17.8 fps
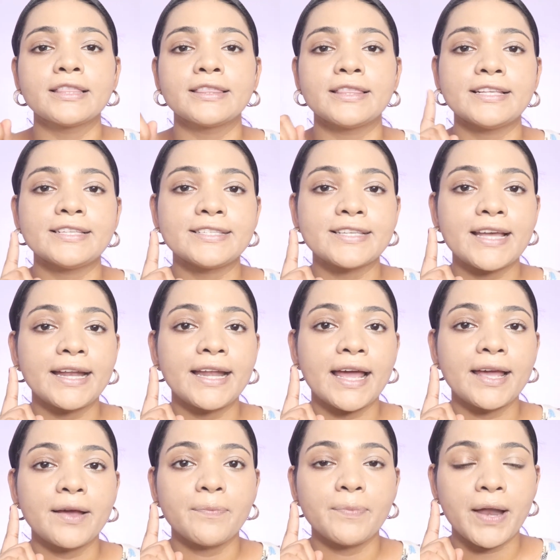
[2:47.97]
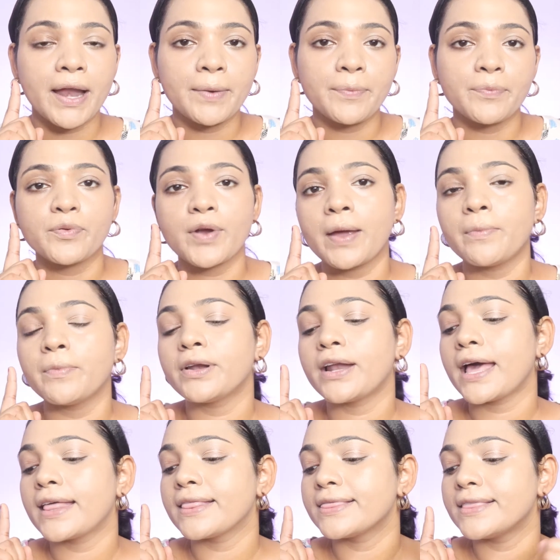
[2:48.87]
This side I applied primer
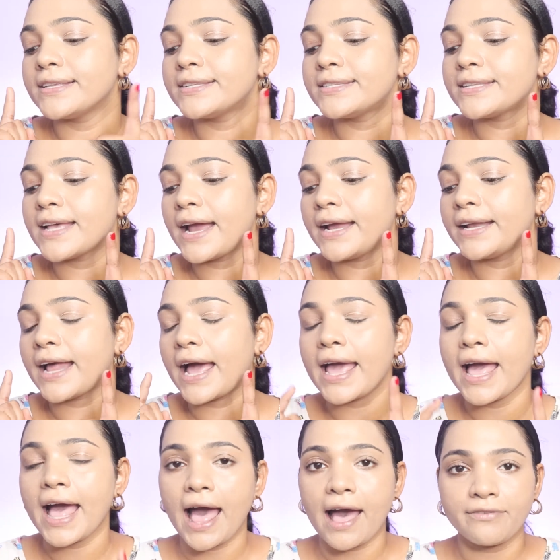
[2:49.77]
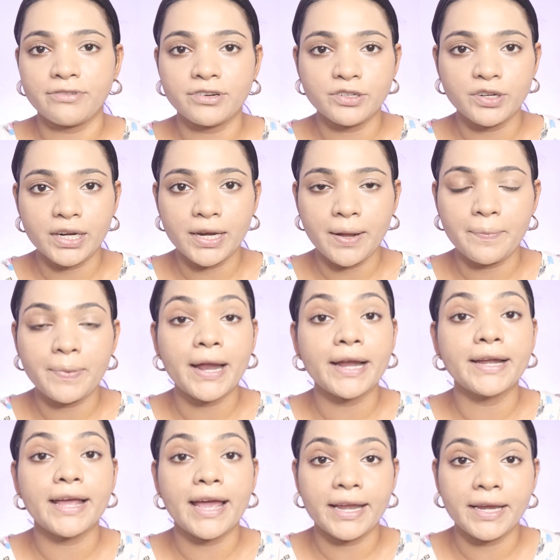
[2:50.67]
and this side I haven't really
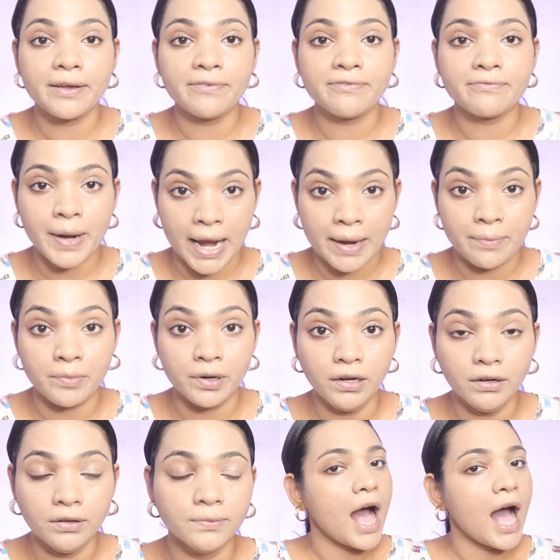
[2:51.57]
applied any primer.